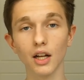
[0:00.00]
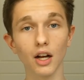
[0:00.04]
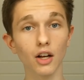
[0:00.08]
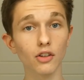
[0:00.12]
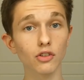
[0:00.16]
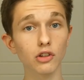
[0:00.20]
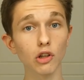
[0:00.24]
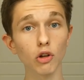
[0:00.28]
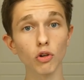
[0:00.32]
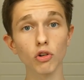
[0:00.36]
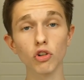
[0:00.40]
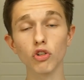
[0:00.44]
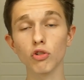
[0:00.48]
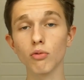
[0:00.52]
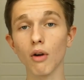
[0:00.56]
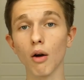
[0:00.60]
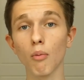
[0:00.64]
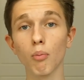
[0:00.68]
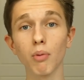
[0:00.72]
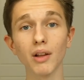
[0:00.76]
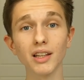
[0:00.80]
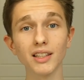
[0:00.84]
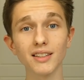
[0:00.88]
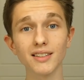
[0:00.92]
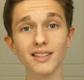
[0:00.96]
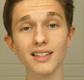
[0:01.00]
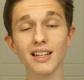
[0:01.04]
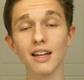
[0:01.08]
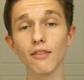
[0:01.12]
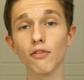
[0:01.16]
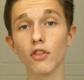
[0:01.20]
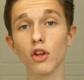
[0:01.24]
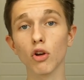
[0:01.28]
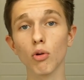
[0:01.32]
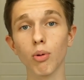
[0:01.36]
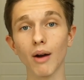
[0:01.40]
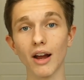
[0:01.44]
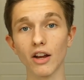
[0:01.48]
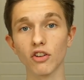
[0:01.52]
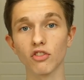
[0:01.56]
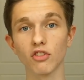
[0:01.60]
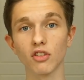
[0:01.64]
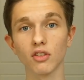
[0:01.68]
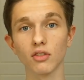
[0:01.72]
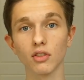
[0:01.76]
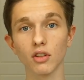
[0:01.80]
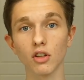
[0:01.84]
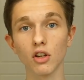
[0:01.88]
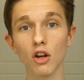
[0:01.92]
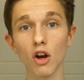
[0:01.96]
As long as you are willing to give the
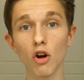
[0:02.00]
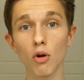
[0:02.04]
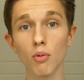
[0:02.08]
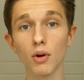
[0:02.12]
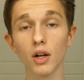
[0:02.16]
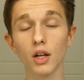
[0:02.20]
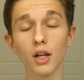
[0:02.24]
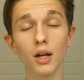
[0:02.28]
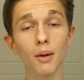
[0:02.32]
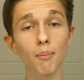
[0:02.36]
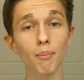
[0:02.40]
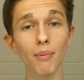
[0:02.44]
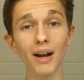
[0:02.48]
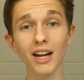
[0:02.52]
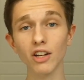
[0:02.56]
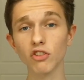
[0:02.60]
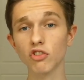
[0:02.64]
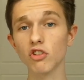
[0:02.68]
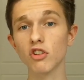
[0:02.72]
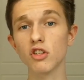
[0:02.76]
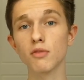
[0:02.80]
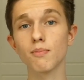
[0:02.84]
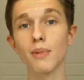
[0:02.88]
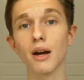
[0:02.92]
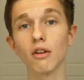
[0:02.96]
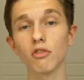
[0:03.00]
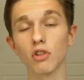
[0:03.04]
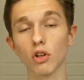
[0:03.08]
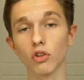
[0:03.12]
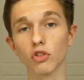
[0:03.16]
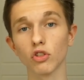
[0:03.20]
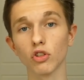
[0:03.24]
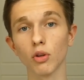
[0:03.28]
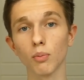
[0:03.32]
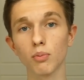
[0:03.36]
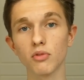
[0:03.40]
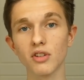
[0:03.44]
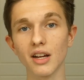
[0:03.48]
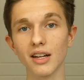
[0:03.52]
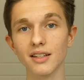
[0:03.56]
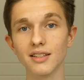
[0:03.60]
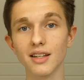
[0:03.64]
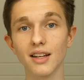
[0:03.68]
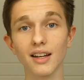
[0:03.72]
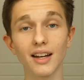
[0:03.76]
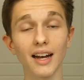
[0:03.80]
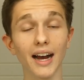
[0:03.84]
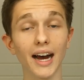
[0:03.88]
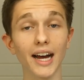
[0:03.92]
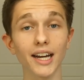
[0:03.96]
questions a go, passionate about your
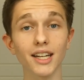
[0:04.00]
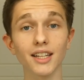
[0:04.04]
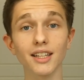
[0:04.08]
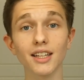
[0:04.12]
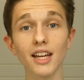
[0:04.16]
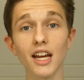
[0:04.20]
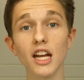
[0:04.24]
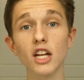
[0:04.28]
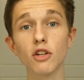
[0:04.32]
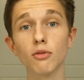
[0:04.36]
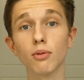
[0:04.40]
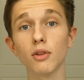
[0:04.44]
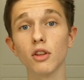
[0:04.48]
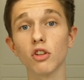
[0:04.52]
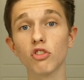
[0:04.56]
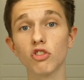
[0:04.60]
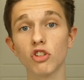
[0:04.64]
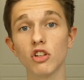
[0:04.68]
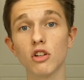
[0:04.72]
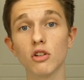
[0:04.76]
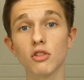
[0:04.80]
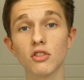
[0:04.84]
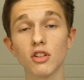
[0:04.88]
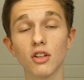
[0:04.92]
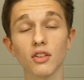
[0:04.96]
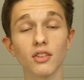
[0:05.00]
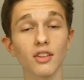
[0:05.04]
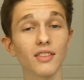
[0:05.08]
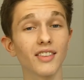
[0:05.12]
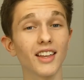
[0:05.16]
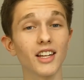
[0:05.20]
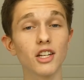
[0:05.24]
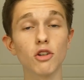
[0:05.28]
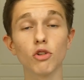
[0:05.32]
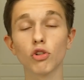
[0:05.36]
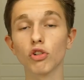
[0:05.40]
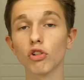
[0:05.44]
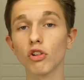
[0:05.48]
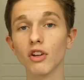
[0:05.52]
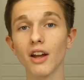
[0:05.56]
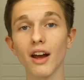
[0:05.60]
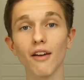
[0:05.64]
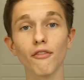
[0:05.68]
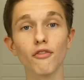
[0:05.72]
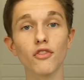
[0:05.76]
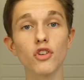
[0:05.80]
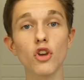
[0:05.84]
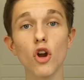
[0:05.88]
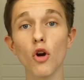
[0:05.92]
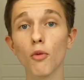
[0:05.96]
subject, and engage with the tutors, then you should
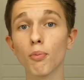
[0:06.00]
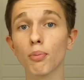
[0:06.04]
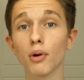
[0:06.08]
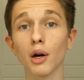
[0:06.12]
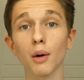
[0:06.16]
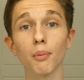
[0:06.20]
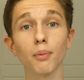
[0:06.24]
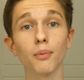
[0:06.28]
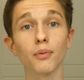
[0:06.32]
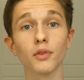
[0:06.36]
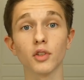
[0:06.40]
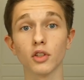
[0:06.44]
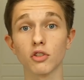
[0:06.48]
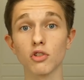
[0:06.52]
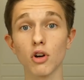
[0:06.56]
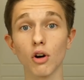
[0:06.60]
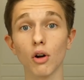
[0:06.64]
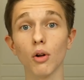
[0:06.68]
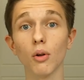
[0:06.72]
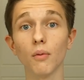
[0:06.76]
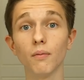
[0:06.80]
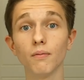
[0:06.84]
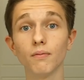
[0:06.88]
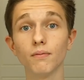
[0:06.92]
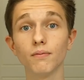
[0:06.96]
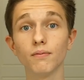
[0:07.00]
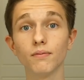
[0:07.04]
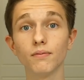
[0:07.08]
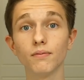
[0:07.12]
have no problems at all.